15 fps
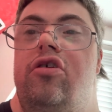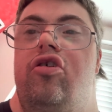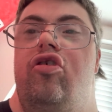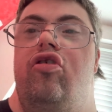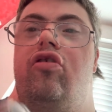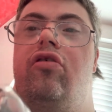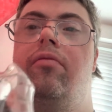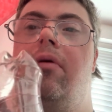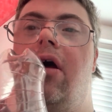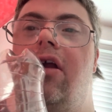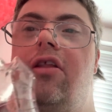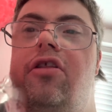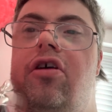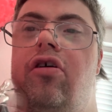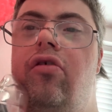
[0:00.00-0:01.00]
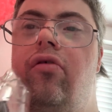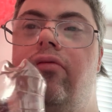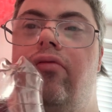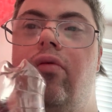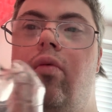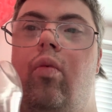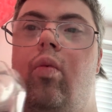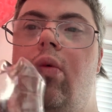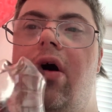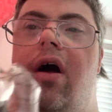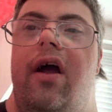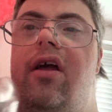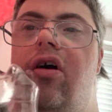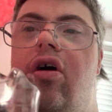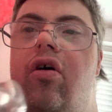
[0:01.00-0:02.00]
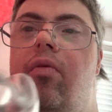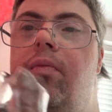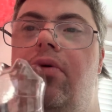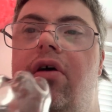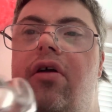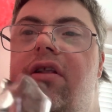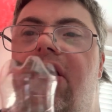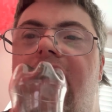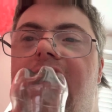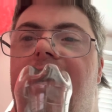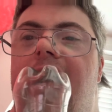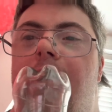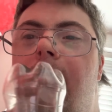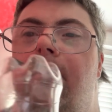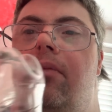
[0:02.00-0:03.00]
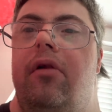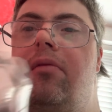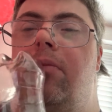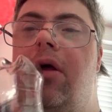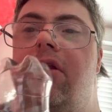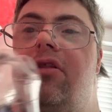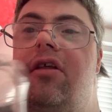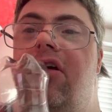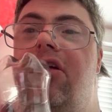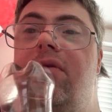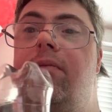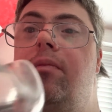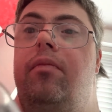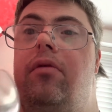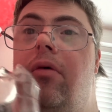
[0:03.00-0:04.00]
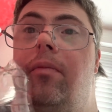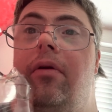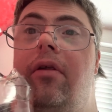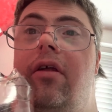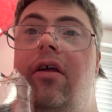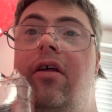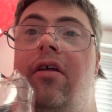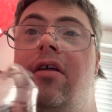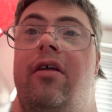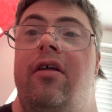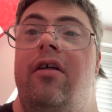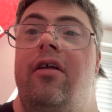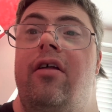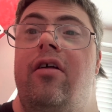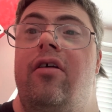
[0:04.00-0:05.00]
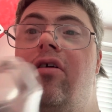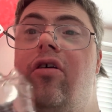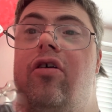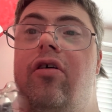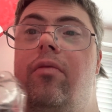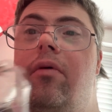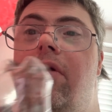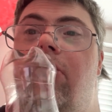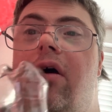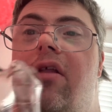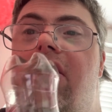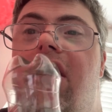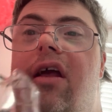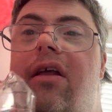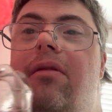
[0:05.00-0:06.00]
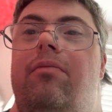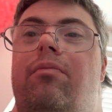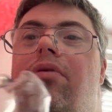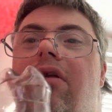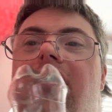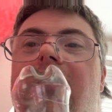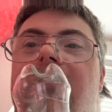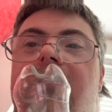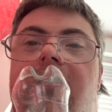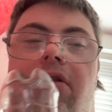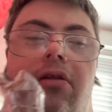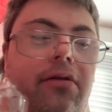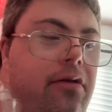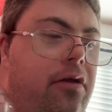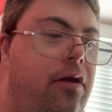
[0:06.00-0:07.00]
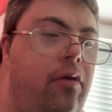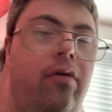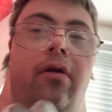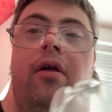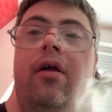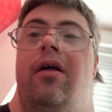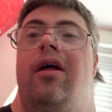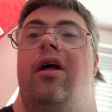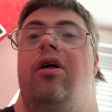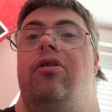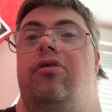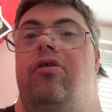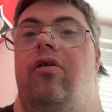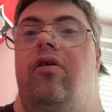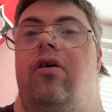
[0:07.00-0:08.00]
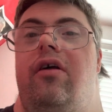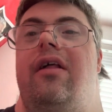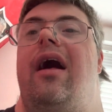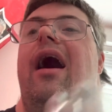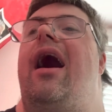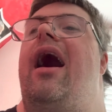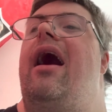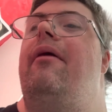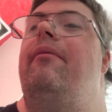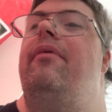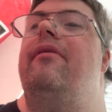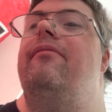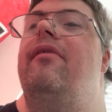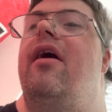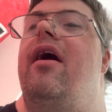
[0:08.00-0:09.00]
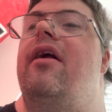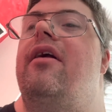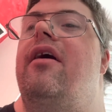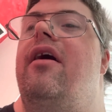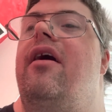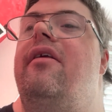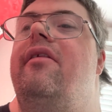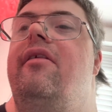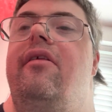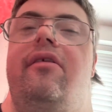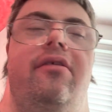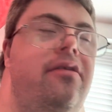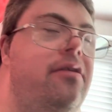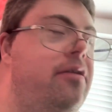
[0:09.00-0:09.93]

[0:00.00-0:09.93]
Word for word: It's my tooth right up in there. I brushed my teeth properly. Everything my night is bleeding, so. Don't. I'll be fine, guys. Yes.